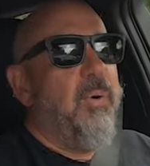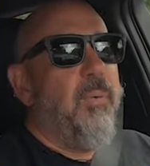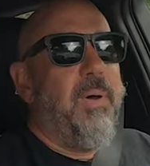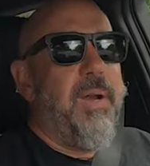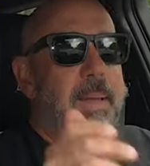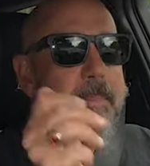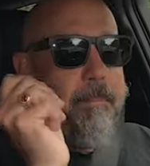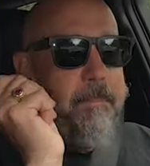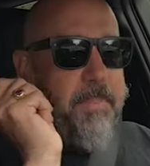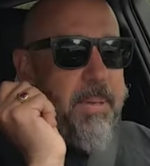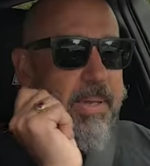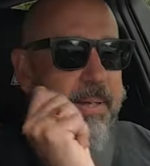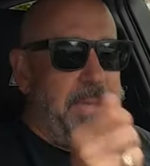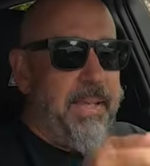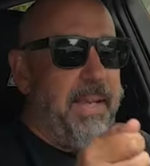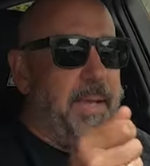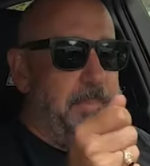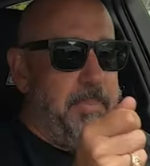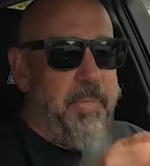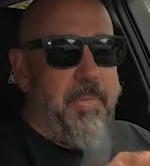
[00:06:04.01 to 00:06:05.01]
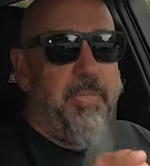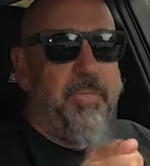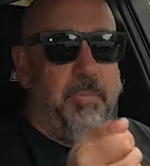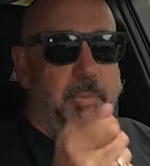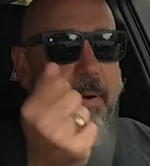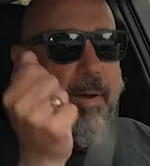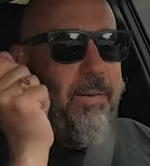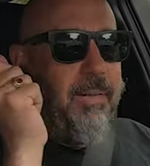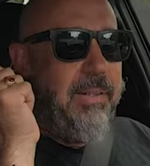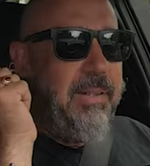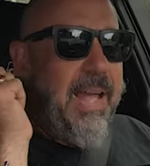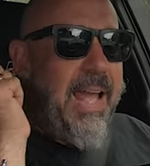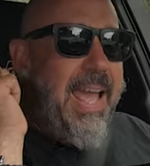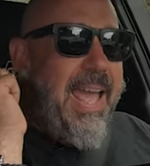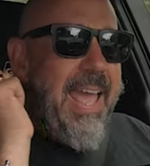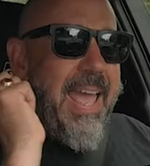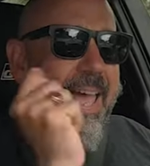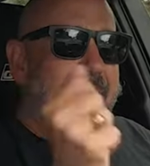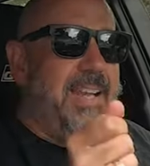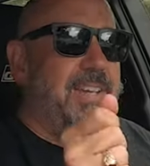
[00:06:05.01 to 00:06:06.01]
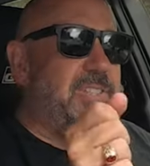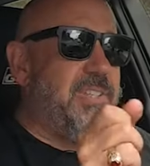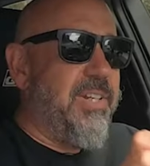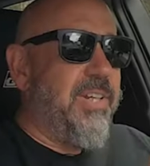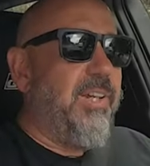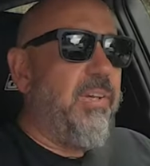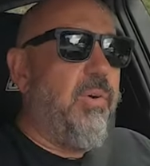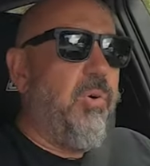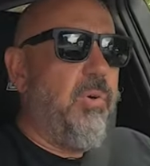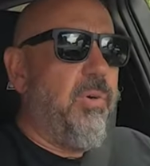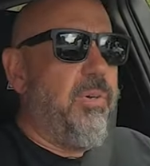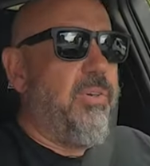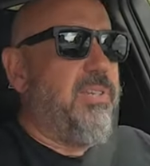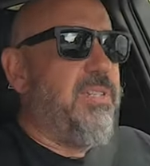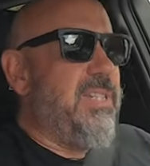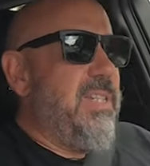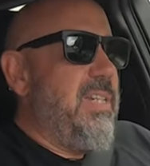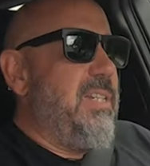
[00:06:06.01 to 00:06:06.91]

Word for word: when I'm picking up the throttle, exiting corners.